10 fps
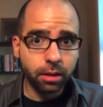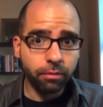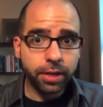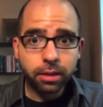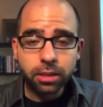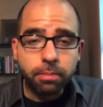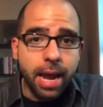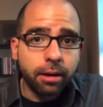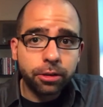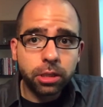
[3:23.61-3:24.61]
Victor's
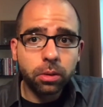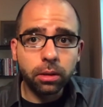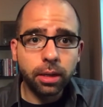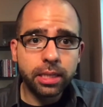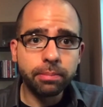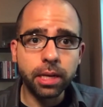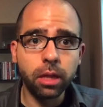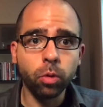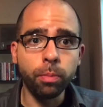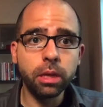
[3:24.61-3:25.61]
marriage to Elizabeth
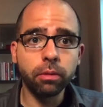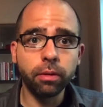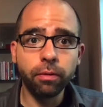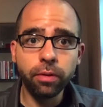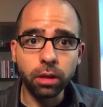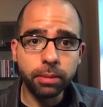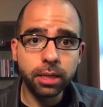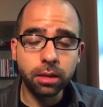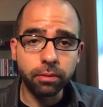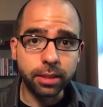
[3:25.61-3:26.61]
will be the fulfillment
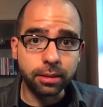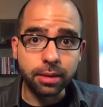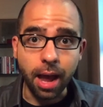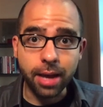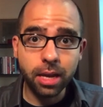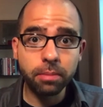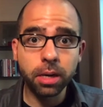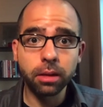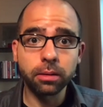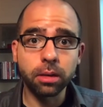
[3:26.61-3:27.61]
of his dying
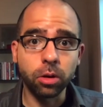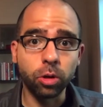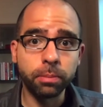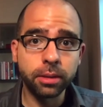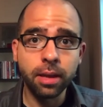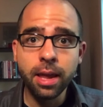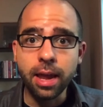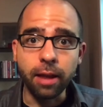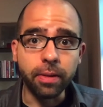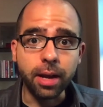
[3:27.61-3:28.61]
mother's hopes
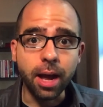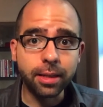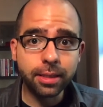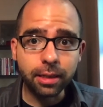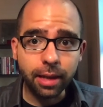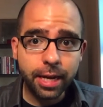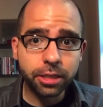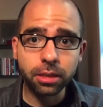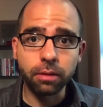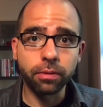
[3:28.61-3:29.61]
and the
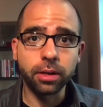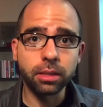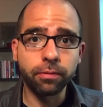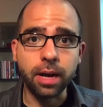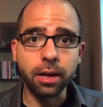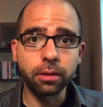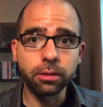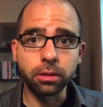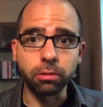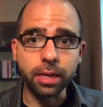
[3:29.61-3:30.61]
consolation for his father's
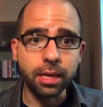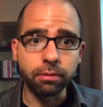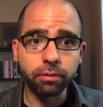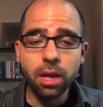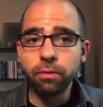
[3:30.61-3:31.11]
grief.